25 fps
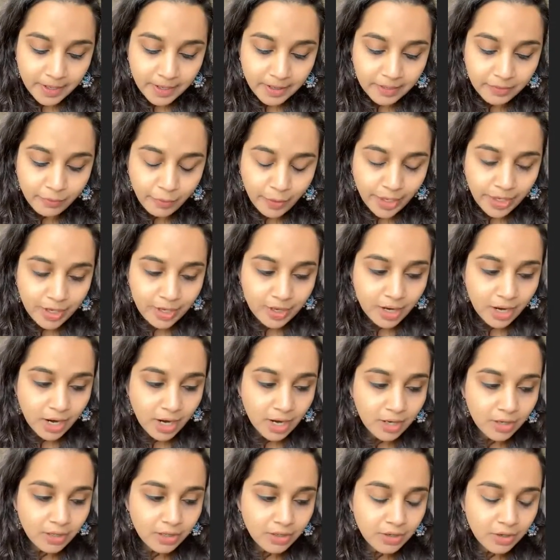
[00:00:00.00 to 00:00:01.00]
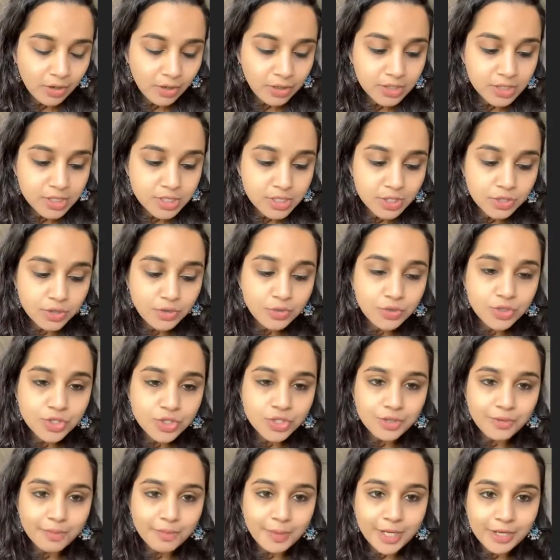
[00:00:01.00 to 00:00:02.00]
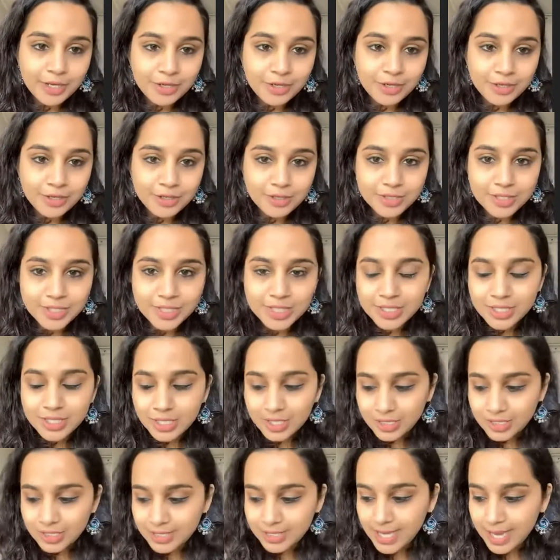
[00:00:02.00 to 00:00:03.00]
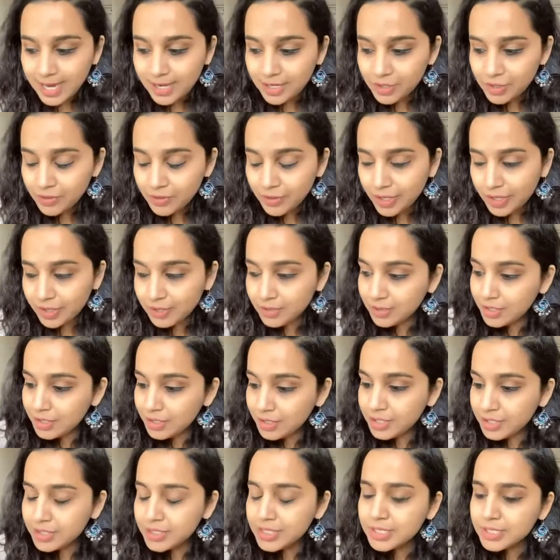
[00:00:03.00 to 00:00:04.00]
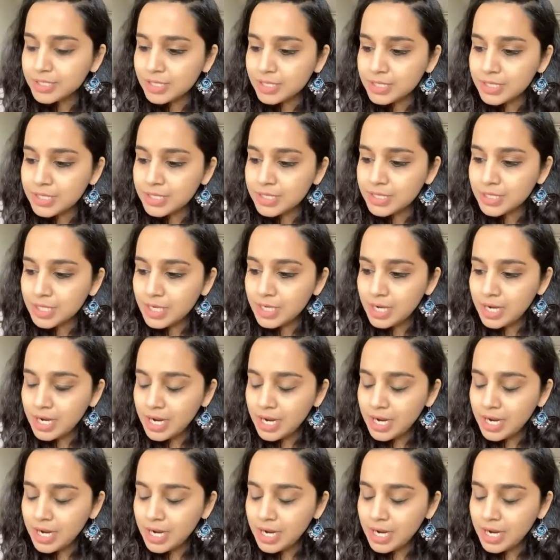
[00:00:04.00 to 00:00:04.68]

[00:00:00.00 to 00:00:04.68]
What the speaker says: When our constitution makers sat together and discussed,